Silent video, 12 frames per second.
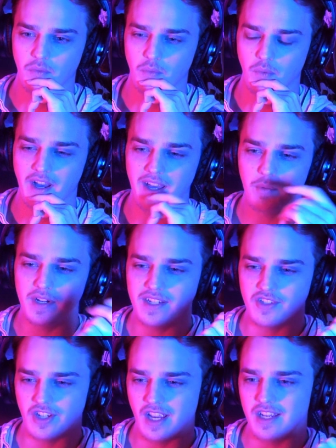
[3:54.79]
Why would it
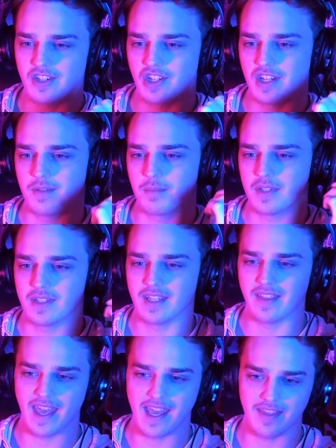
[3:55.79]
change him to
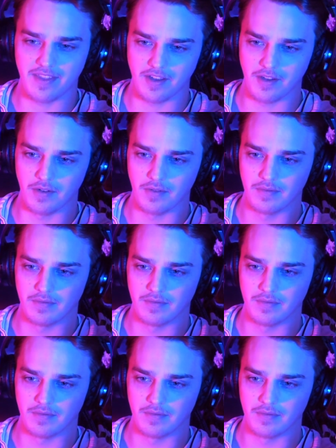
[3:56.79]
that, though?